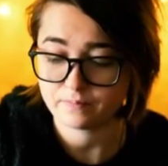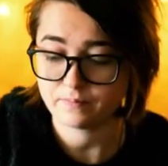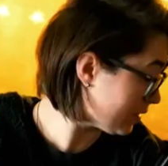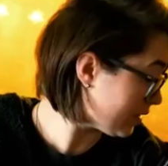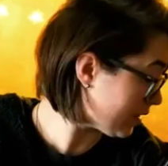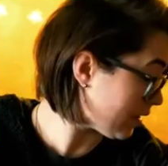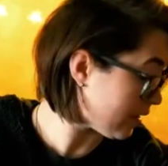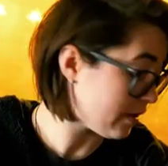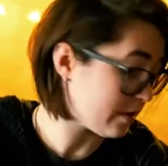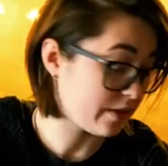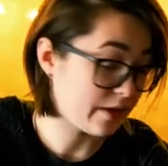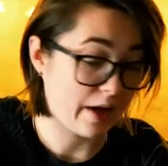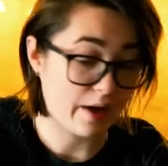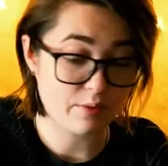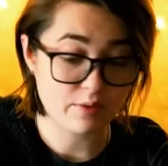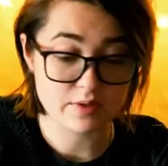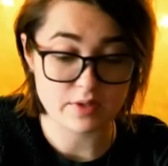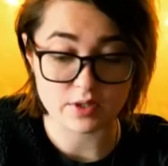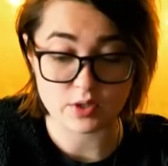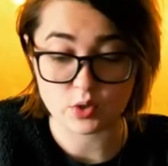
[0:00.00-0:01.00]
Y'all, that
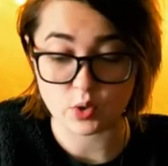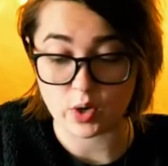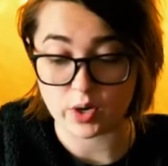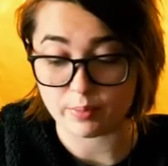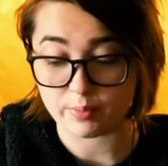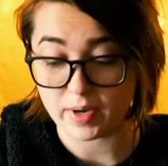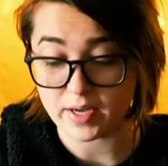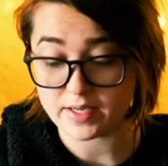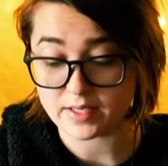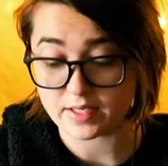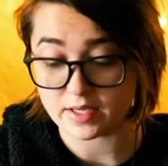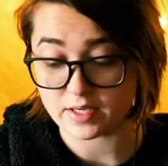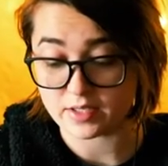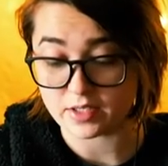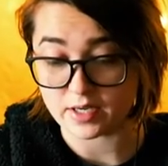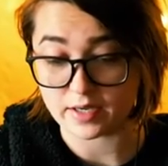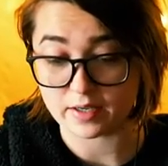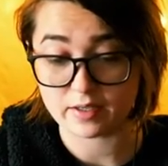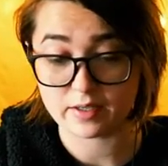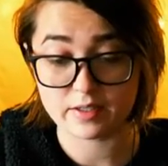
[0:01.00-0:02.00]
was a short
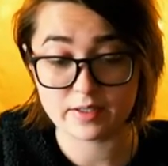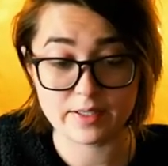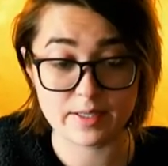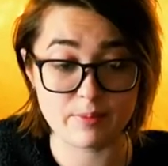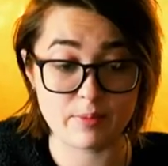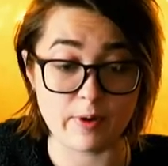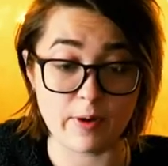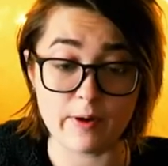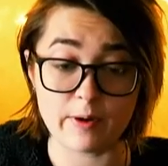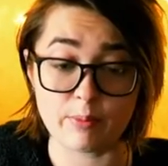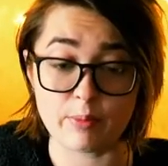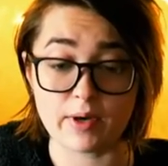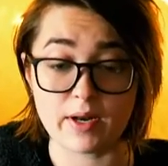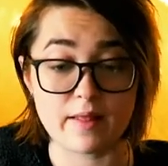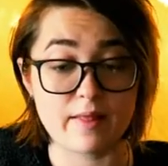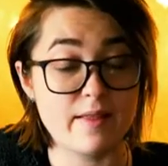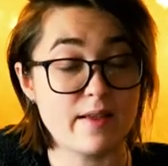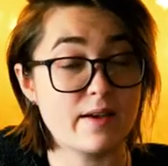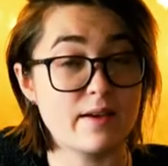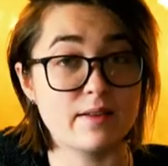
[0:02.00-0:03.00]
message. I could keep going, but I
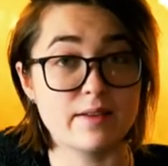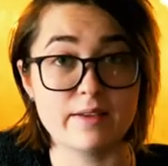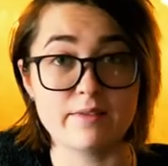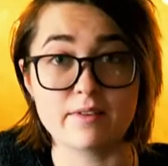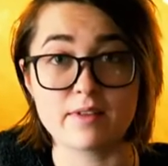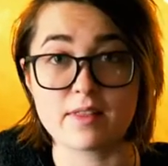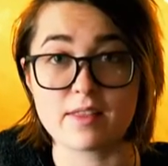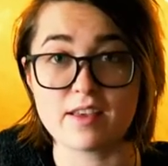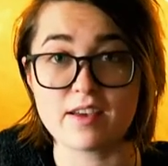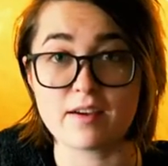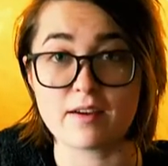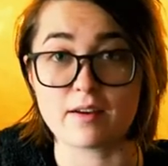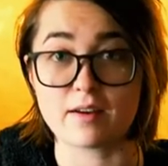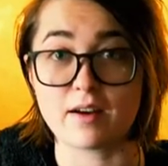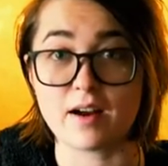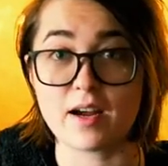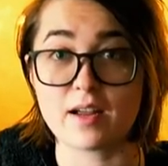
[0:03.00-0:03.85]
think I'll leave it there.